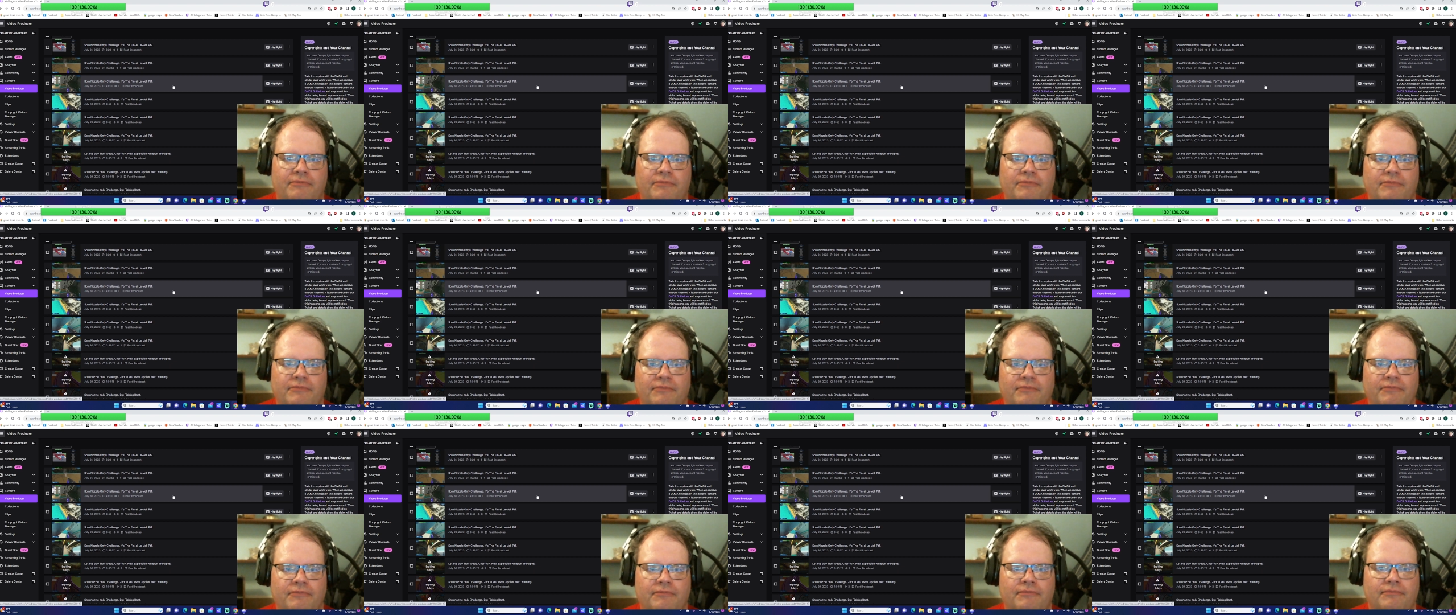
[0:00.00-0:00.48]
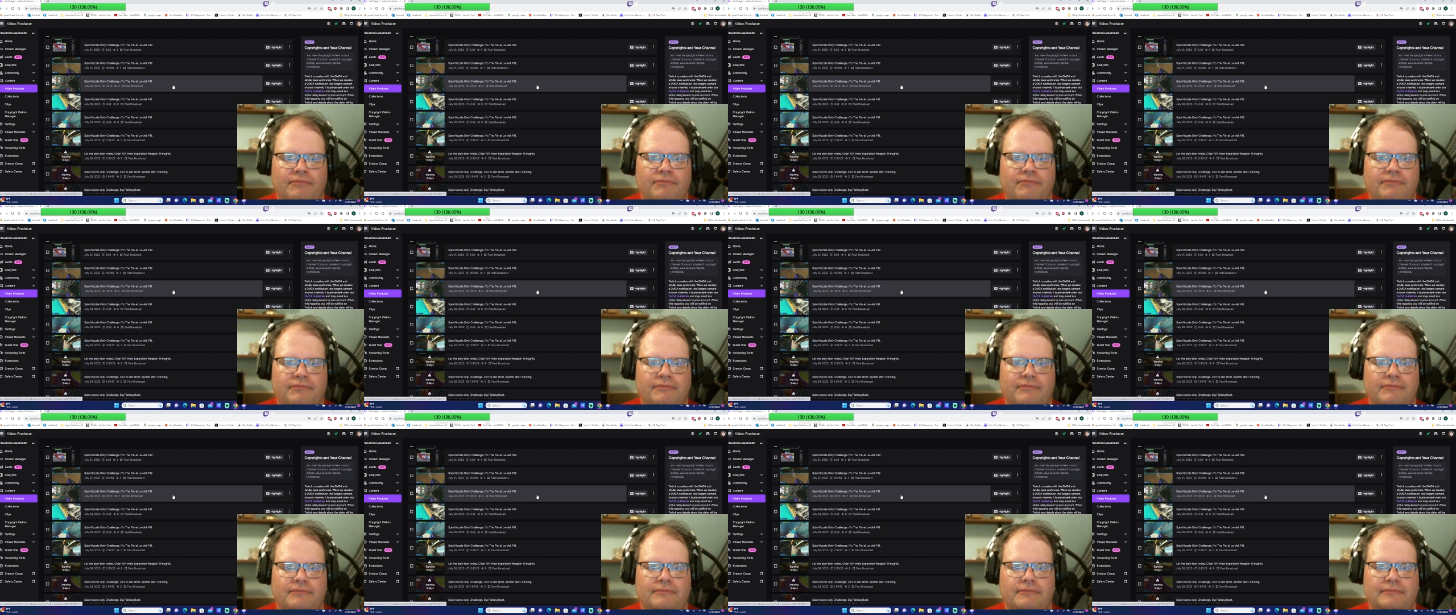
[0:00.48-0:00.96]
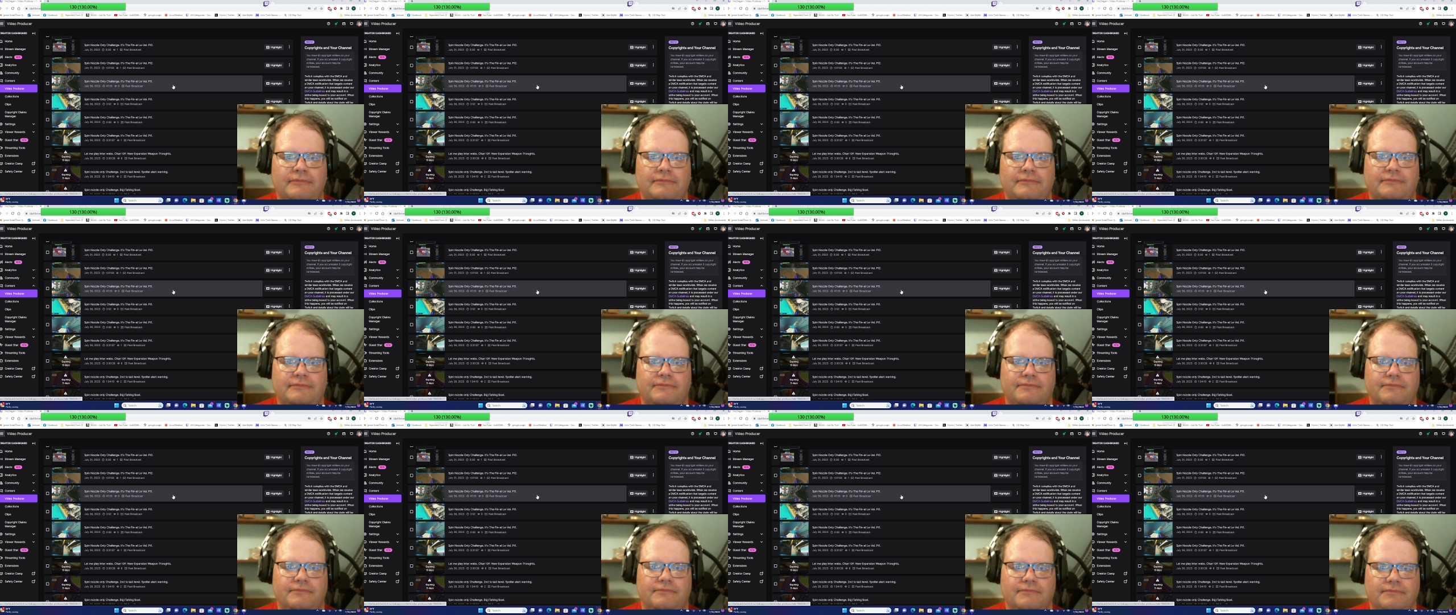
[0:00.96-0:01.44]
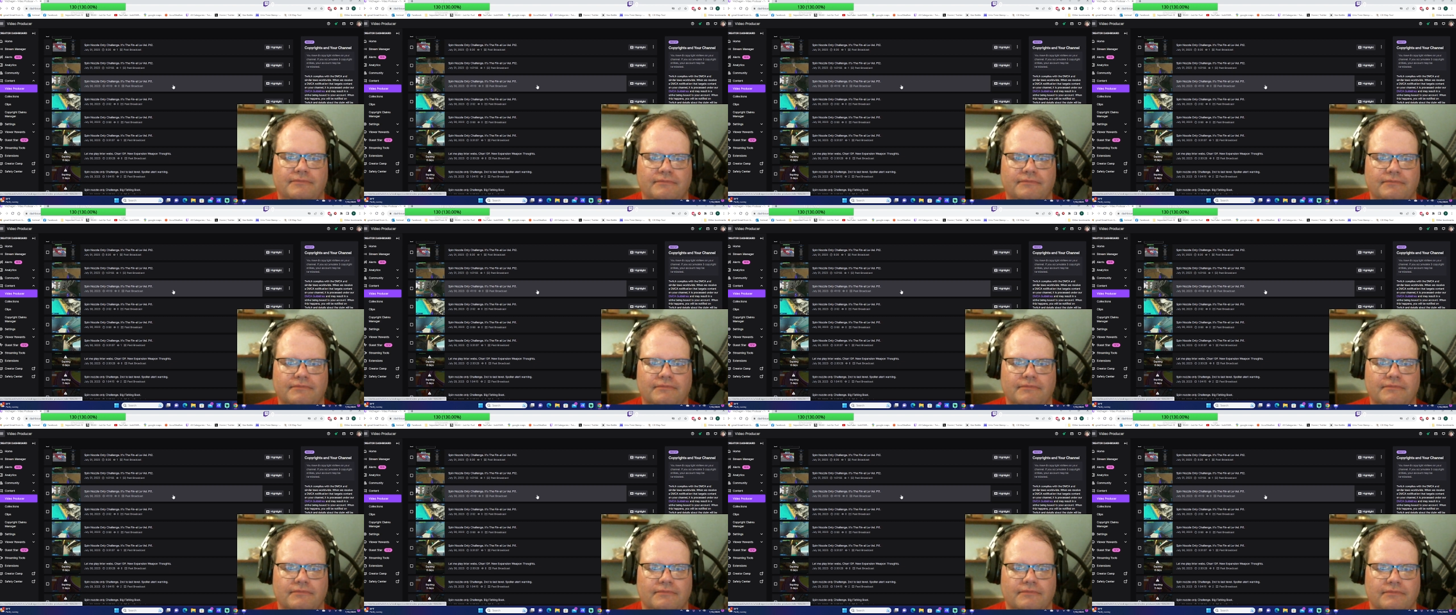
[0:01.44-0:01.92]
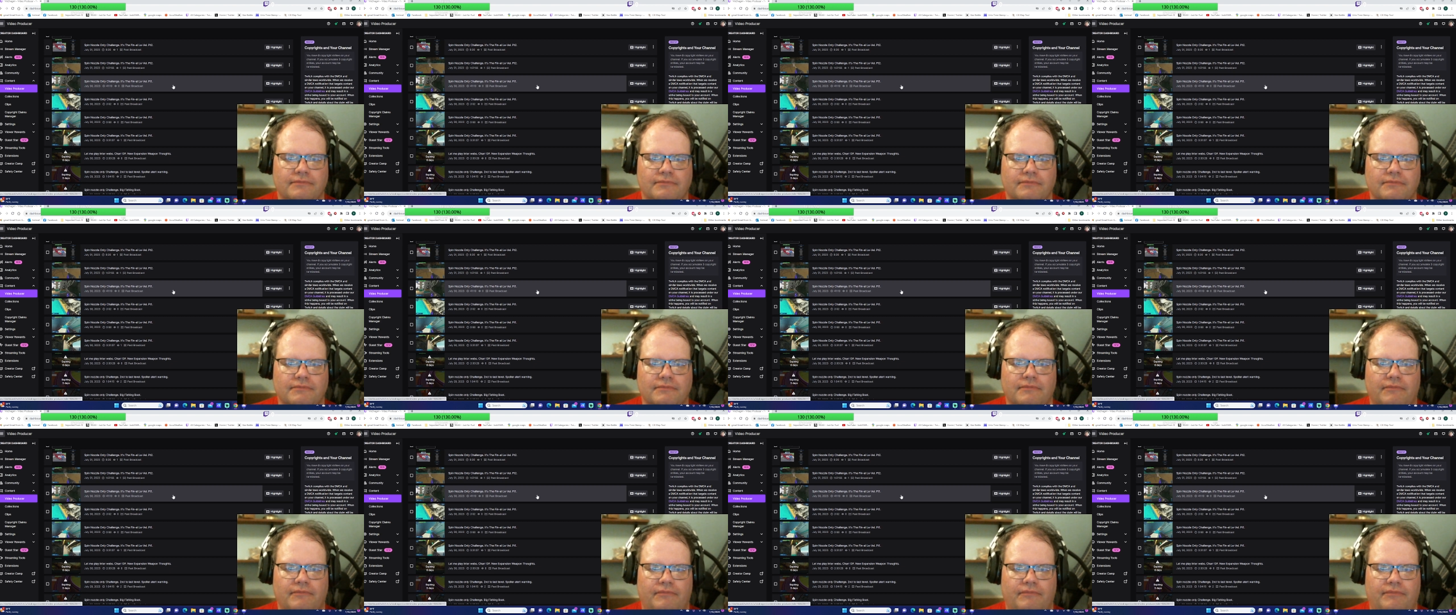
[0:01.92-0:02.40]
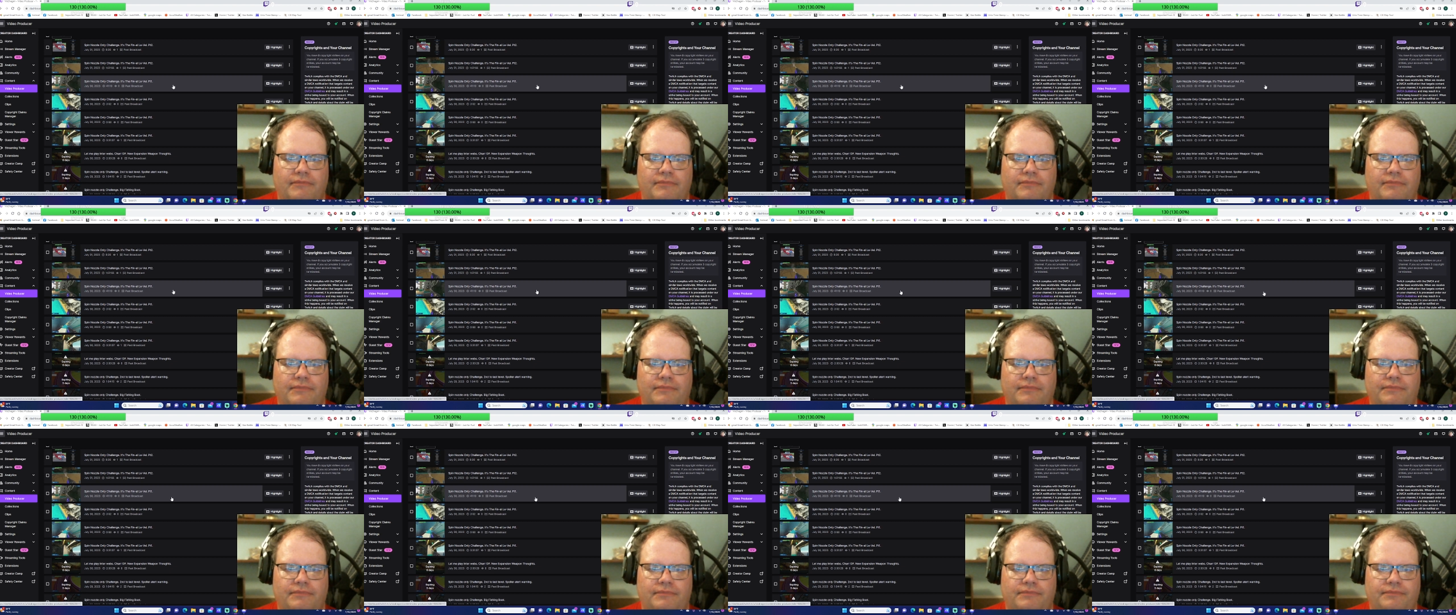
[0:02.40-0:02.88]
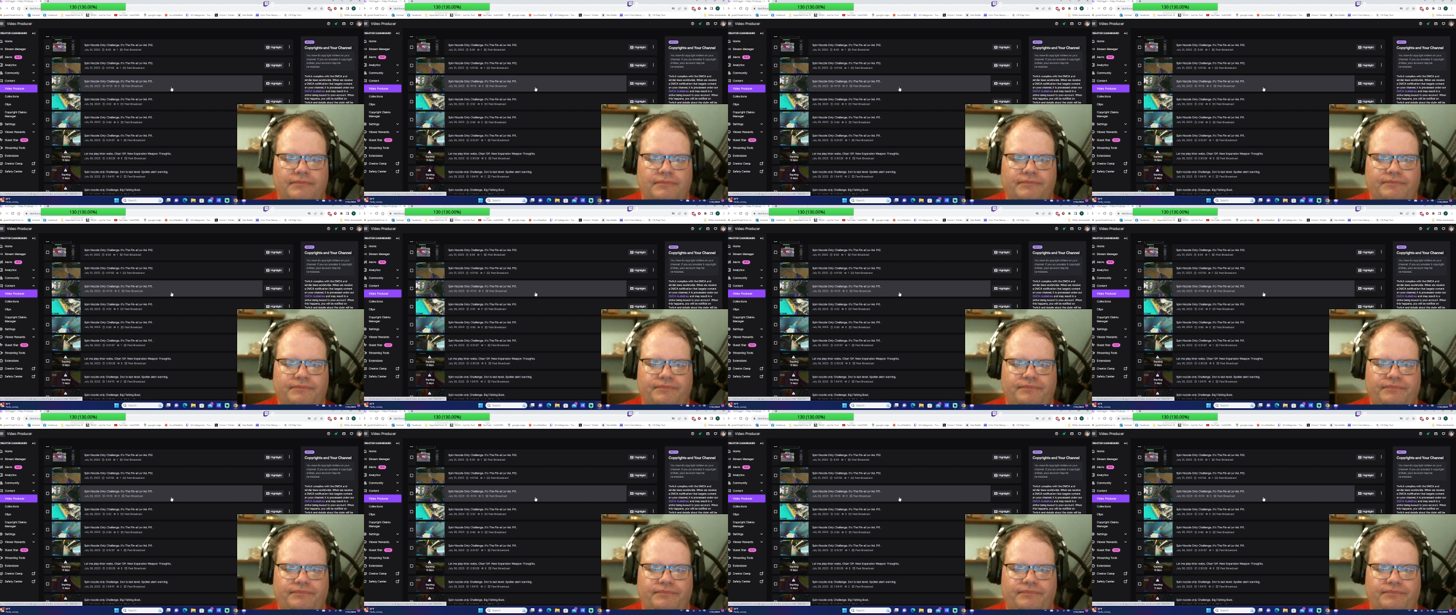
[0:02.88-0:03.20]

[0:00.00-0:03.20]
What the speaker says: Nothing is said.